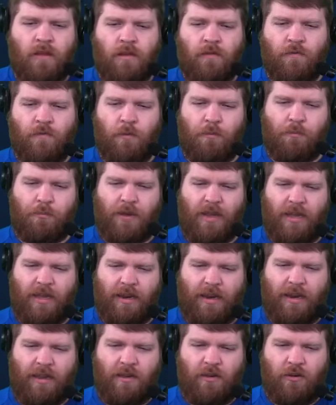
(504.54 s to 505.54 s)
From
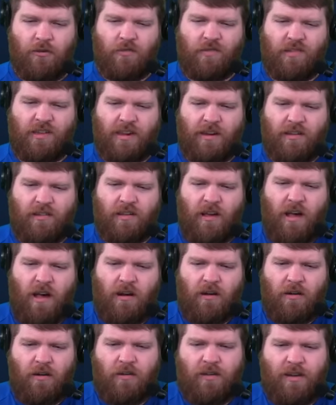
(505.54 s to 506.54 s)
Petey, whose seat is
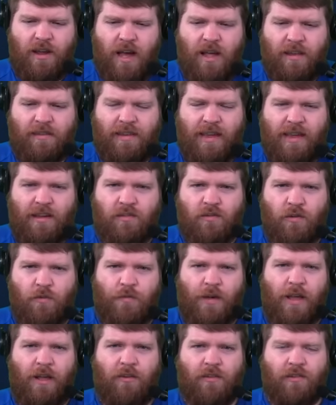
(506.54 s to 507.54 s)
hotter, Dante's or
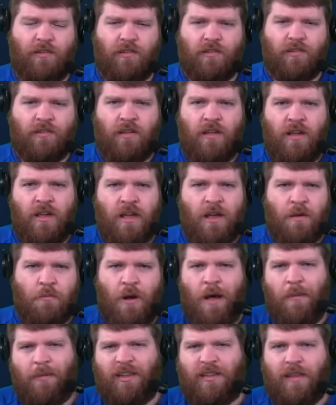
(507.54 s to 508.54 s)
Velus's?
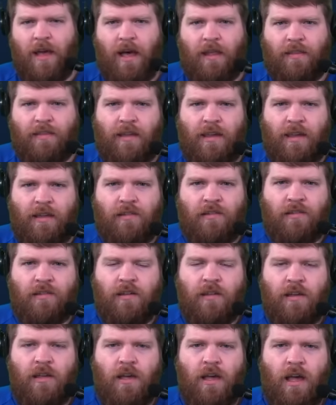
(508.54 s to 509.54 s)
Probably Dante's.
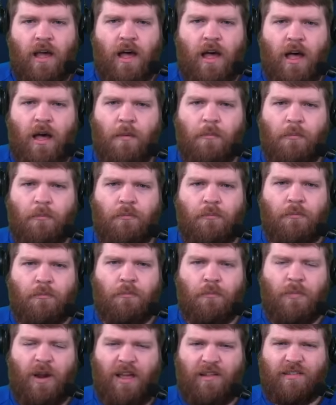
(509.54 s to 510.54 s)
Um,
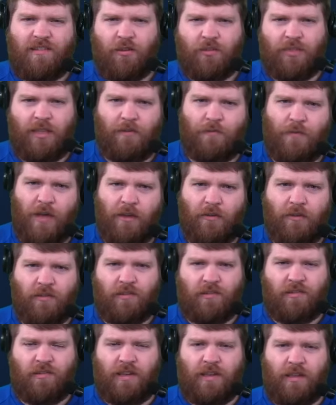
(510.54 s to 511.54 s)
but I still think
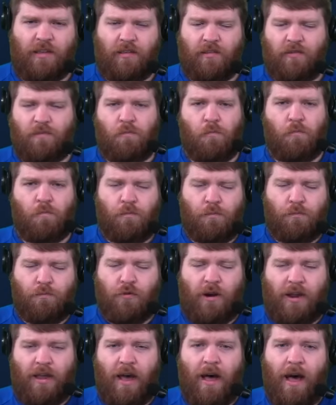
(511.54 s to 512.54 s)
Velus's seat is
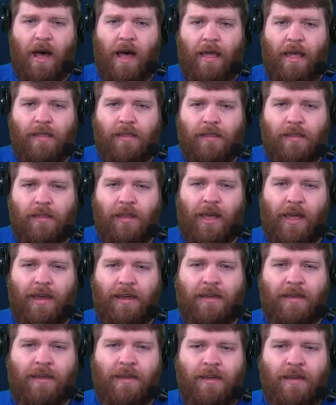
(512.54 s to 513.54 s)
pretty hot.
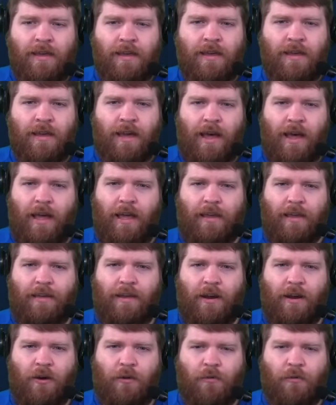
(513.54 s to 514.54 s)
Like, I you
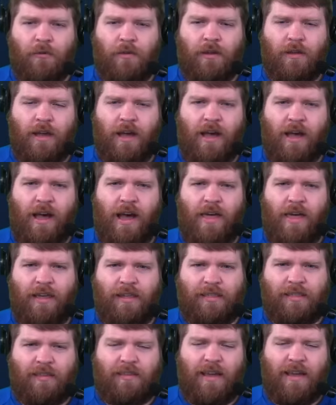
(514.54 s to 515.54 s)
know, I
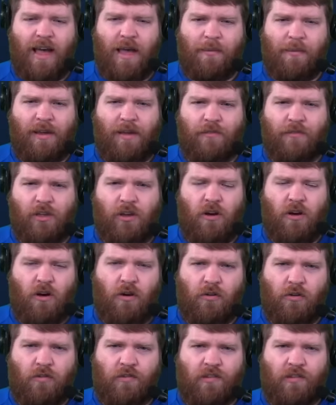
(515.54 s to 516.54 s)
think the timing of the
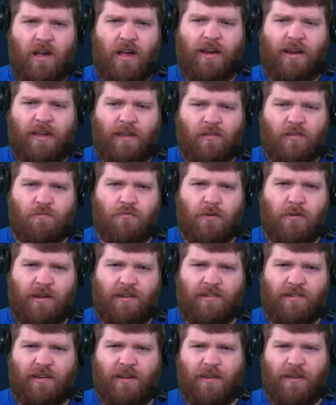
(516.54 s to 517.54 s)
Carter signing is pretty
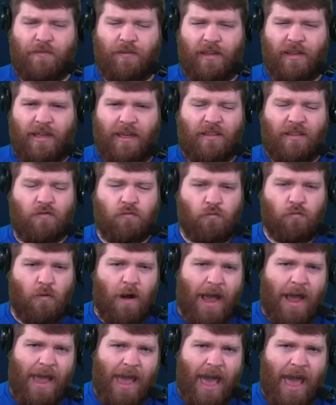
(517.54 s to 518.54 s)
significant. It's
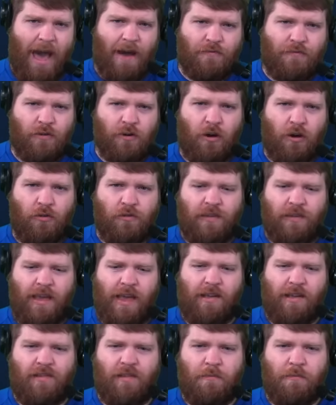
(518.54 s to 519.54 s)
right after
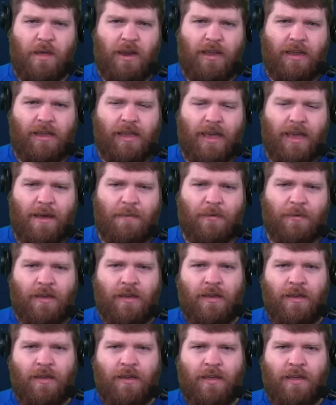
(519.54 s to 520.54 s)
OTAs and minicamp.
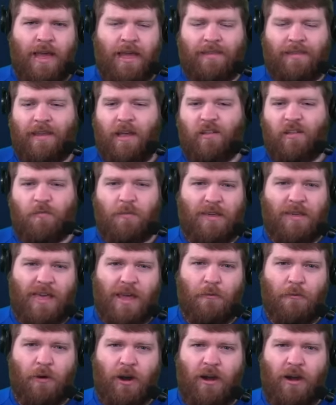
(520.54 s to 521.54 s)
That tells me
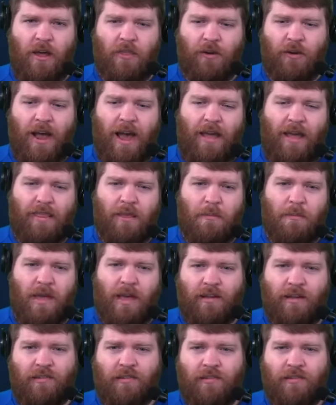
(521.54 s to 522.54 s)
they want another guy in the
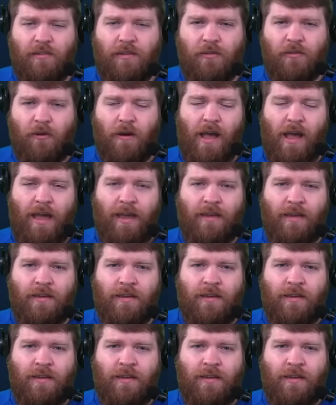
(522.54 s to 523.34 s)
mix, right?